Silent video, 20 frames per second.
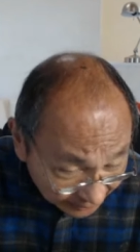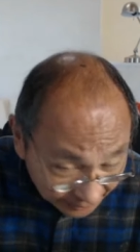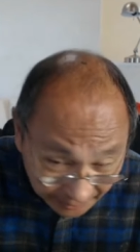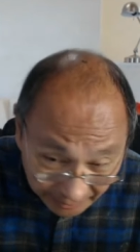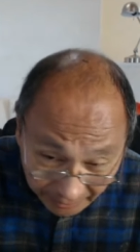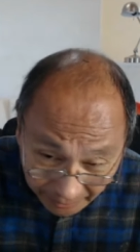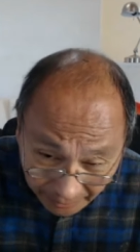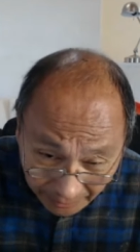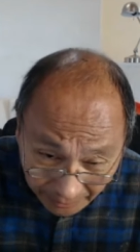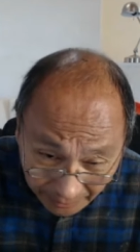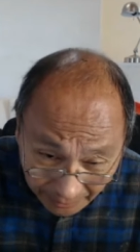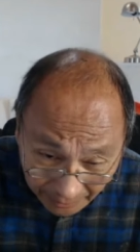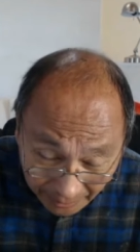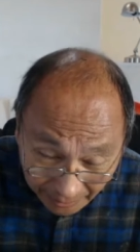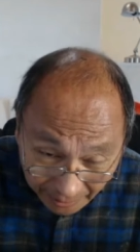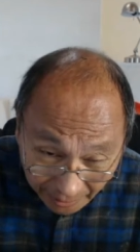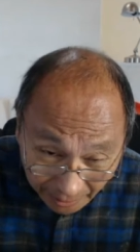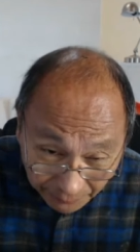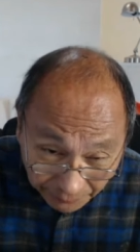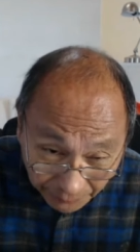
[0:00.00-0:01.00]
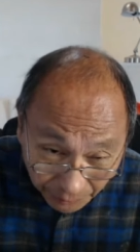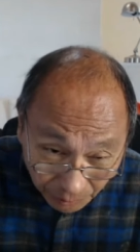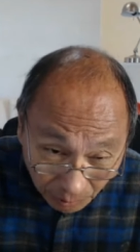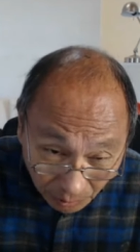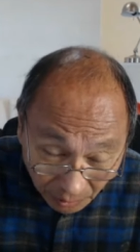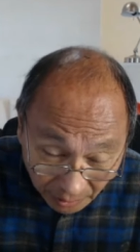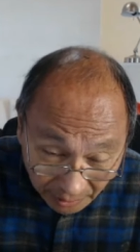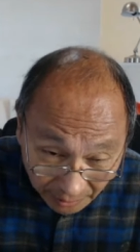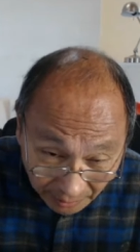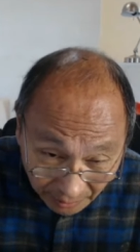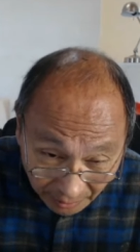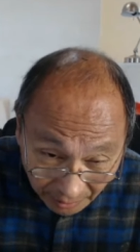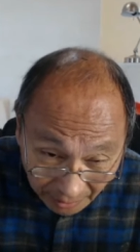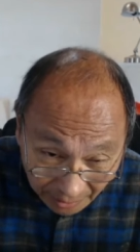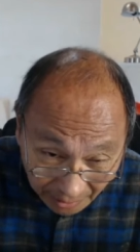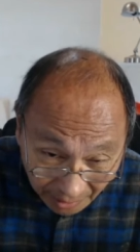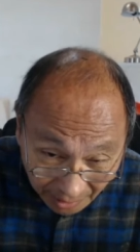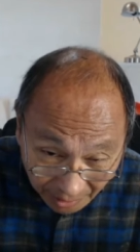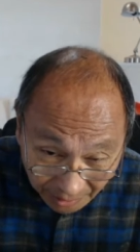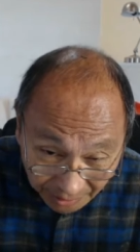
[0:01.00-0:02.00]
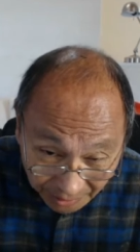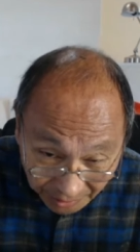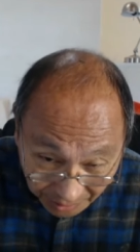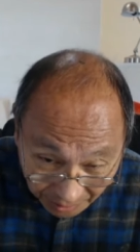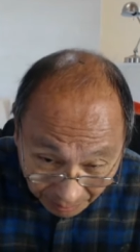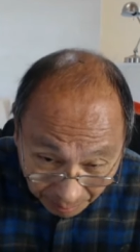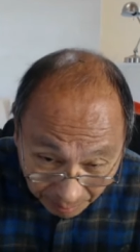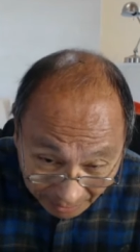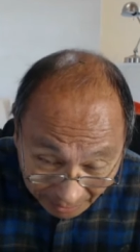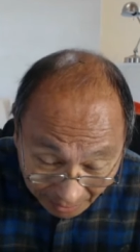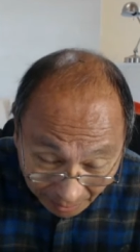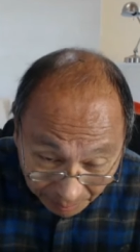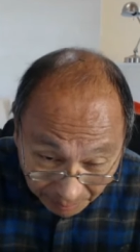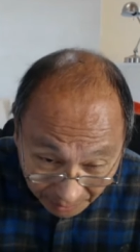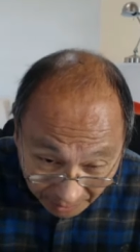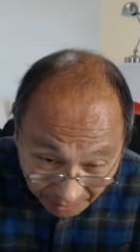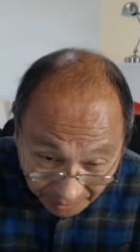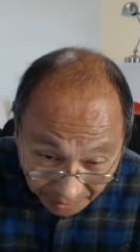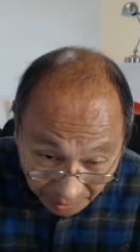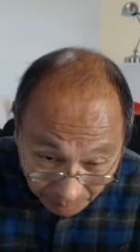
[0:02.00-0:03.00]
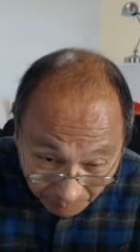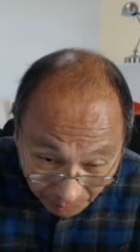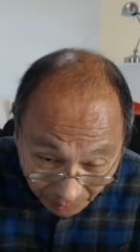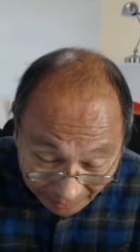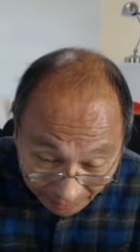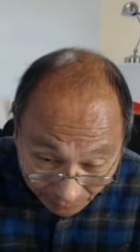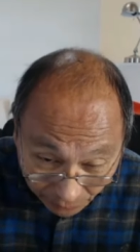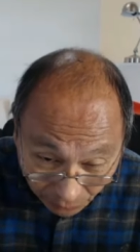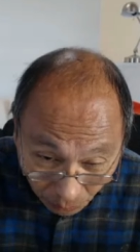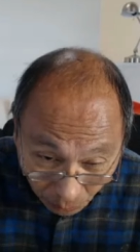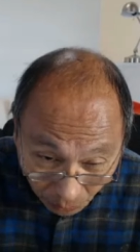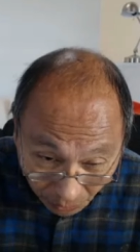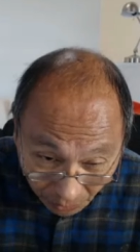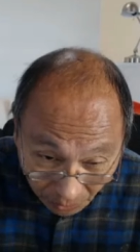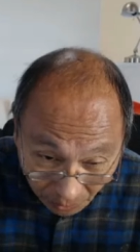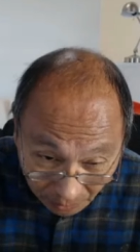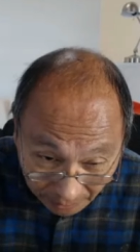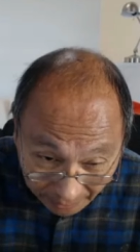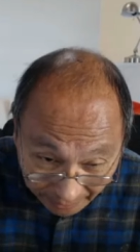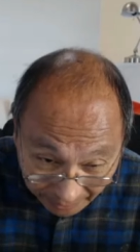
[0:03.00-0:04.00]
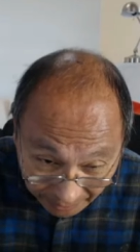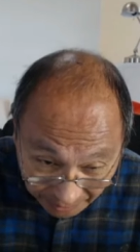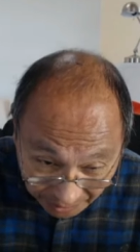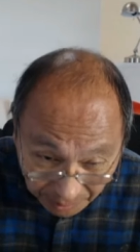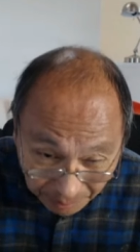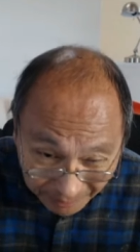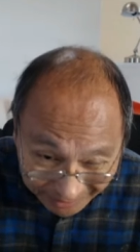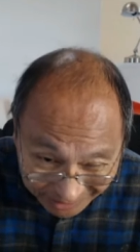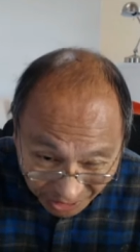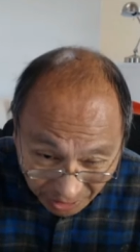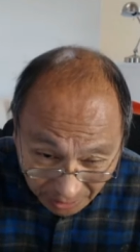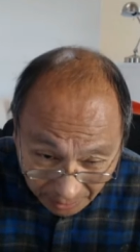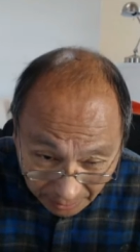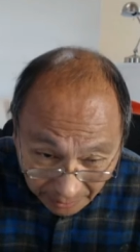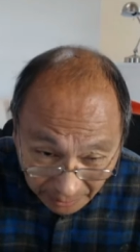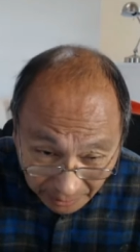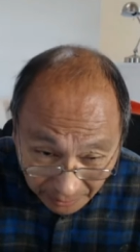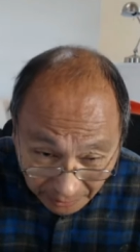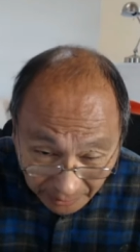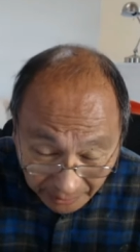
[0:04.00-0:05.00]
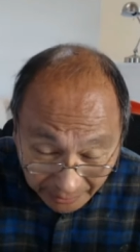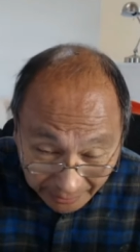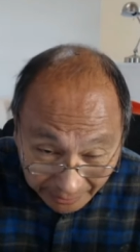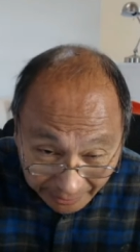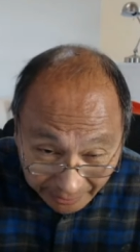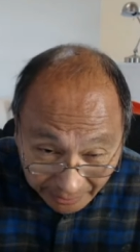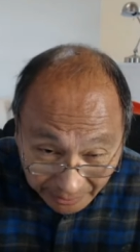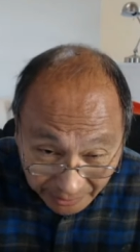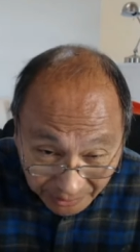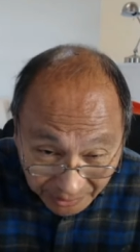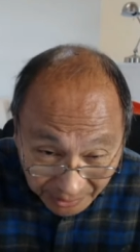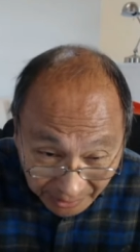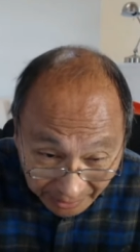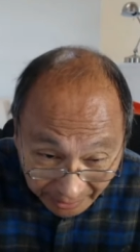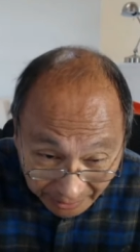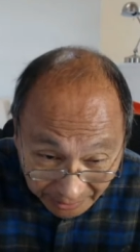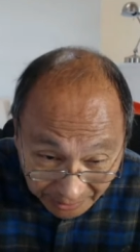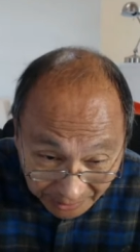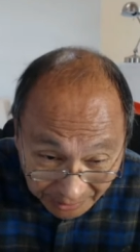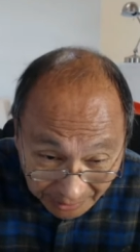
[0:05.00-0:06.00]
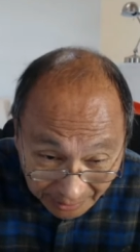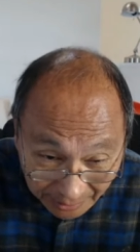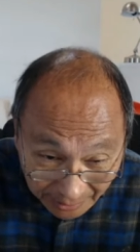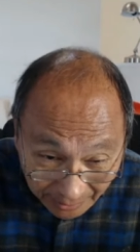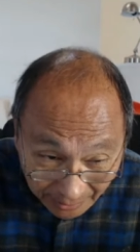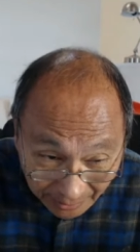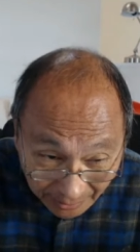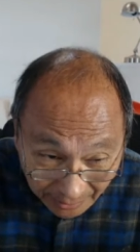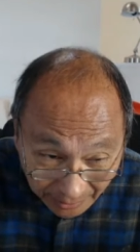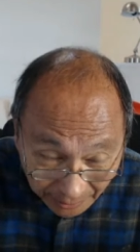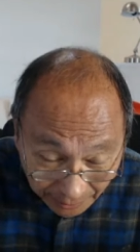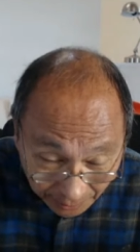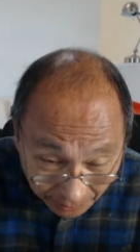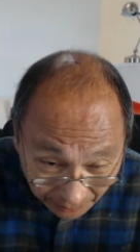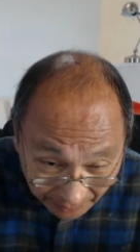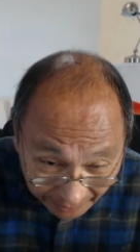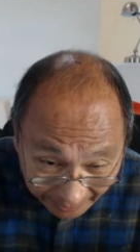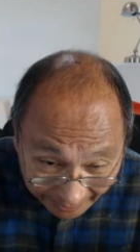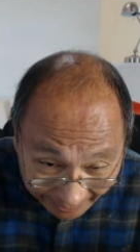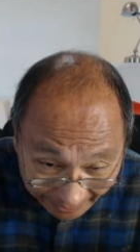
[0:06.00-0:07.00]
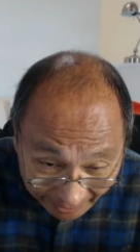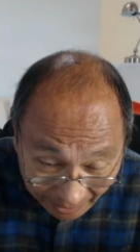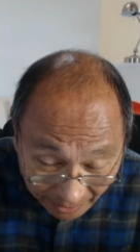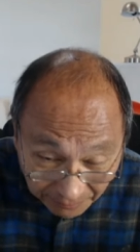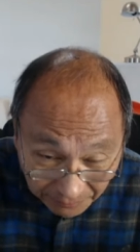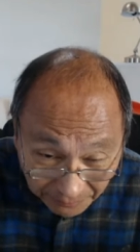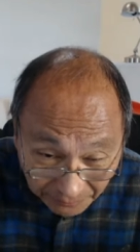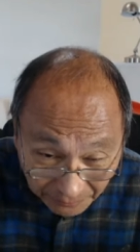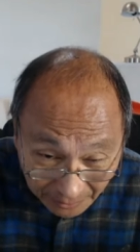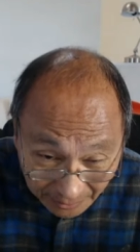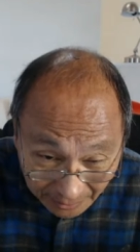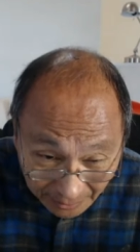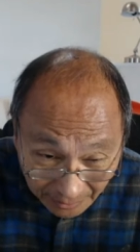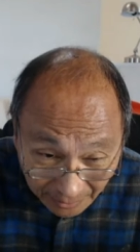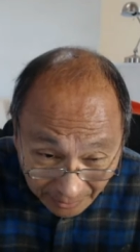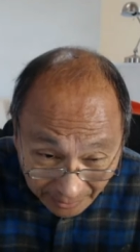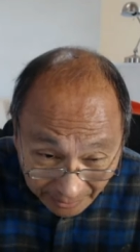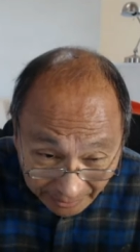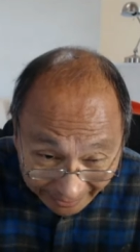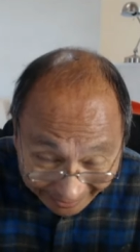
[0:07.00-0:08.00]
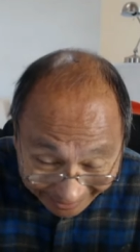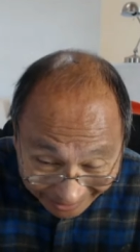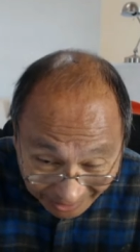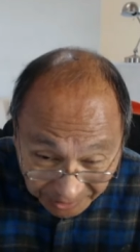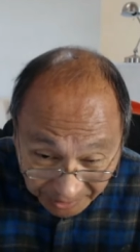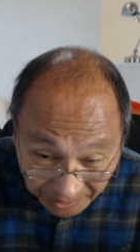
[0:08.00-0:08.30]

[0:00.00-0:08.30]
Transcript: that if you look at the causes of populism around the world, and especially here in the United States, you know, they have it has